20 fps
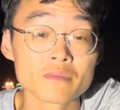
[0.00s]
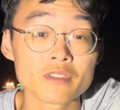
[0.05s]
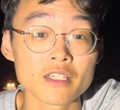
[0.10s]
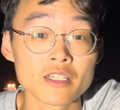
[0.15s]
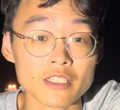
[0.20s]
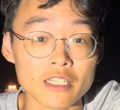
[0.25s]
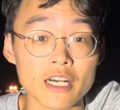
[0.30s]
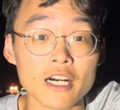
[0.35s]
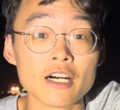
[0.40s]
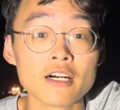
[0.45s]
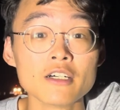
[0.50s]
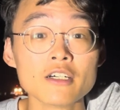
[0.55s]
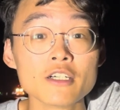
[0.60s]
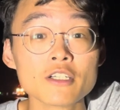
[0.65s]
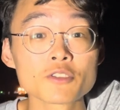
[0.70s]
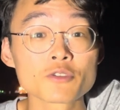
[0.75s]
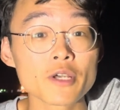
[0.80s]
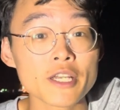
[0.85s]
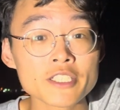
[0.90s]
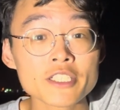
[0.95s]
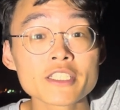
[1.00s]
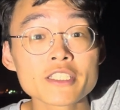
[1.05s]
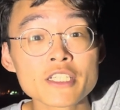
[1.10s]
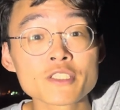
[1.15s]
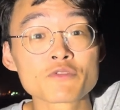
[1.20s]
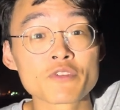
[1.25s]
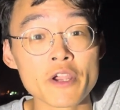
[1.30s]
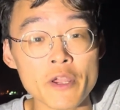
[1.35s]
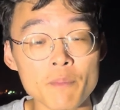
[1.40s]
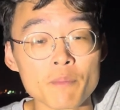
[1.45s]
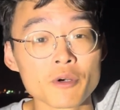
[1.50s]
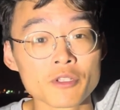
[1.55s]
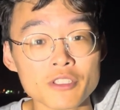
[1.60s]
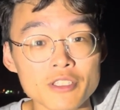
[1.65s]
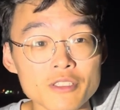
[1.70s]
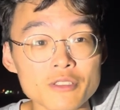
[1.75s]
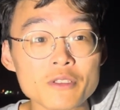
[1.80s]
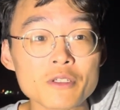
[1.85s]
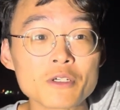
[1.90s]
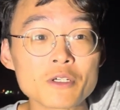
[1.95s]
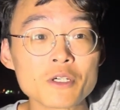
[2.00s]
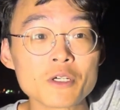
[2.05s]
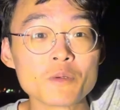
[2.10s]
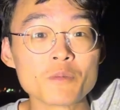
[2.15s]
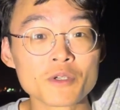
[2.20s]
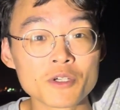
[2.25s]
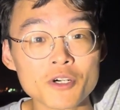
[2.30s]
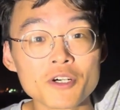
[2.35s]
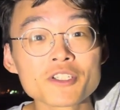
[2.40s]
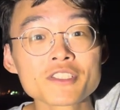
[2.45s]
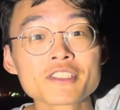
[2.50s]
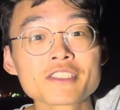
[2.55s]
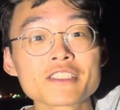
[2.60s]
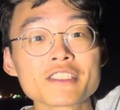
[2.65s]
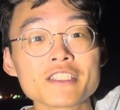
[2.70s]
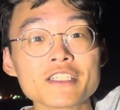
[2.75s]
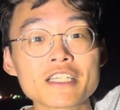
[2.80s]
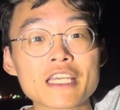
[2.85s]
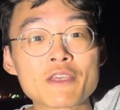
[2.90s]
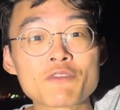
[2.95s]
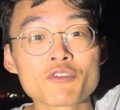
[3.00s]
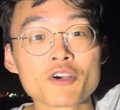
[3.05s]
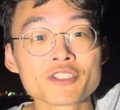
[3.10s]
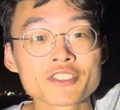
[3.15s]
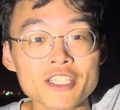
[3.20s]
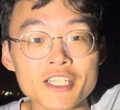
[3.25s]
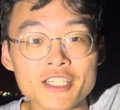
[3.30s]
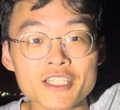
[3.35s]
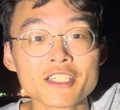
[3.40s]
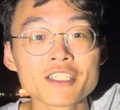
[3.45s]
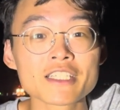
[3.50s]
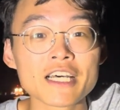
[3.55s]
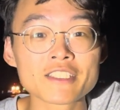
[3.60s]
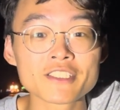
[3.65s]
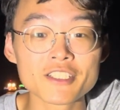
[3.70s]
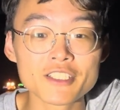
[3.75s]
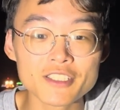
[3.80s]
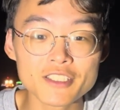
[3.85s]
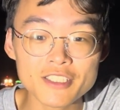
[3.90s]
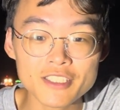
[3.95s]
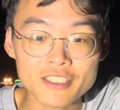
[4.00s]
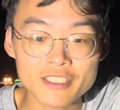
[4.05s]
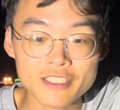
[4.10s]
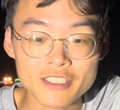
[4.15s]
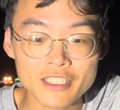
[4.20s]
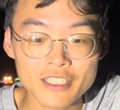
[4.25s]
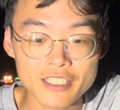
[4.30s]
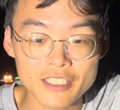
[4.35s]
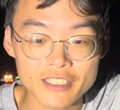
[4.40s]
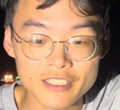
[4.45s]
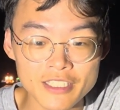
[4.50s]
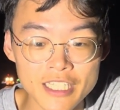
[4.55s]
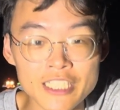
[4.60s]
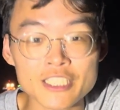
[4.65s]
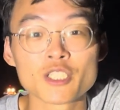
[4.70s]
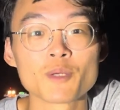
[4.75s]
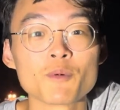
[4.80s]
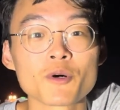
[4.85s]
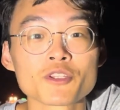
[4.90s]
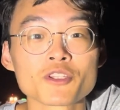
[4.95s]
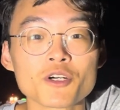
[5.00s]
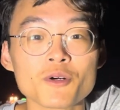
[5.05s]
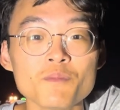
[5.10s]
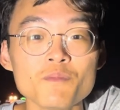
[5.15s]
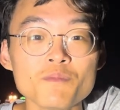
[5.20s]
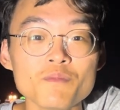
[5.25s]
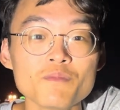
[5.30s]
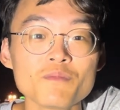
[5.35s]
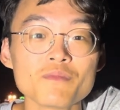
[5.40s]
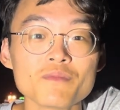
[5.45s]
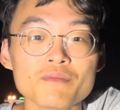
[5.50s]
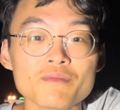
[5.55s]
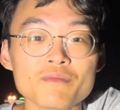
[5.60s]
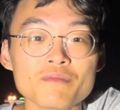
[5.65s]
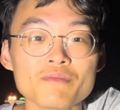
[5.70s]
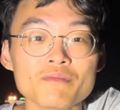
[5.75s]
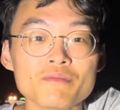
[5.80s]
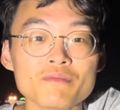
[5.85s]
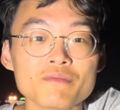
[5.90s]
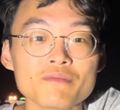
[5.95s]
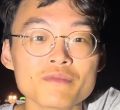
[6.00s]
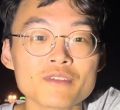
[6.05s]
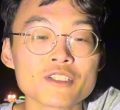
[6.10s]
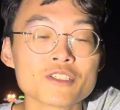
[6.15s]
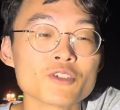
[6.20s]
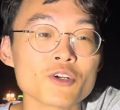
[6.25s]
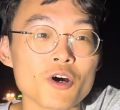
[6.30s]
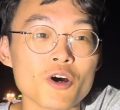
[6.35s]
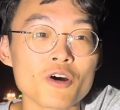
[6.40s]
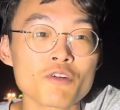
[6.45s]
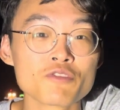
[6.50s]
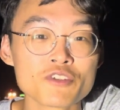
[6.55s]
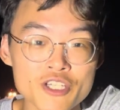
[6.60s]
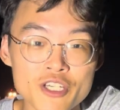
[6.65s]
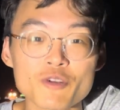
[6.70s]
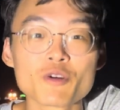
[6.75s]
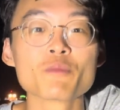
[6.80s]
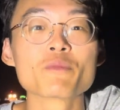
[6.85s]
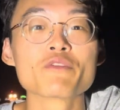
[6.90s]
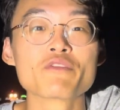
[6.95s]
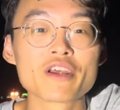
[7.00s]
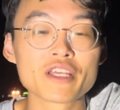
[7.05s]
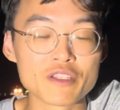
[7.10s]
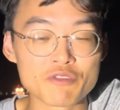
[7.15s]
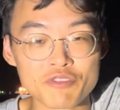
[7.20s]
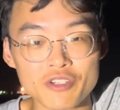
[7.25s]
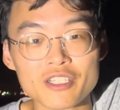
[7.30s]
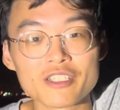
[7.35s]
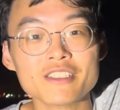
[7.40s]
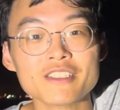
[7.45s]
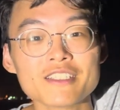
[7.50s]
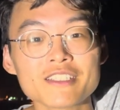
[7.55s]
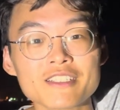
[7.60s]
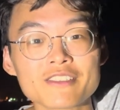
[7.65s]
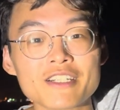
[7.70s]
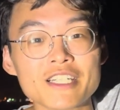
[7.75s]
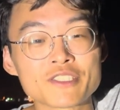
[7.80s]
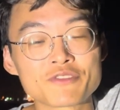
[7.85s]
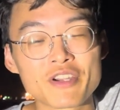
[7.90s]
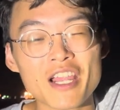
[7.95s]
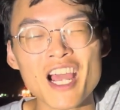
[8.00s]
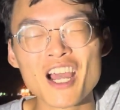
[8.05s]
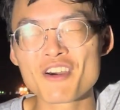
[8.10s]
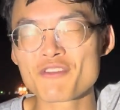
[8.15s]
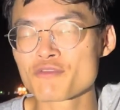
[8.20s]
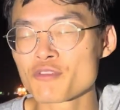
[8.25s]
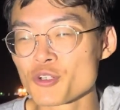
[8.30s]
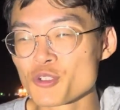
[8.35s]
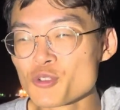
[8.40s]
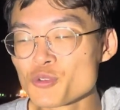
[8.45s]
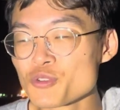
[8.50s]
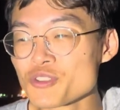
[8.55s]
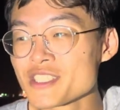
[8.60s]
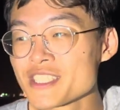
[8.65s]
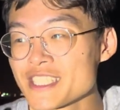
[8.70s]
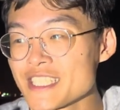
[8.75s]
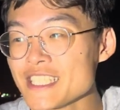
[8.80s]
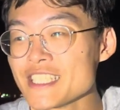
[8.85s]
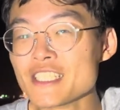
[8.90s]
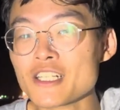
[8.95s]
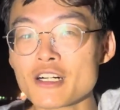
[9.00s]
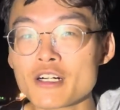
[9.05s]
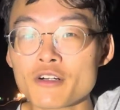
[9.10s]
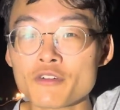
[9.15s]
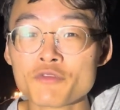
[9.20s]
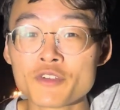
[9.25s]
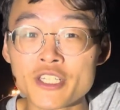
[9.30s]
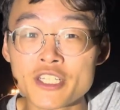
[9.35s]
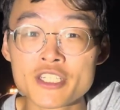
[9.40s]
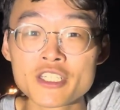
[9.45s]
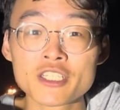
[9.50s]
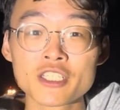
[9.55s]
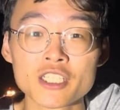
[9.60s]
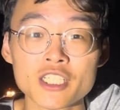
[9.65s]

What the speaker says: Yeah, so actually that's very important, because if your sinker doesn't touch the bottom, your fishing will be very difficult. Right? It's very hard for you to see the fish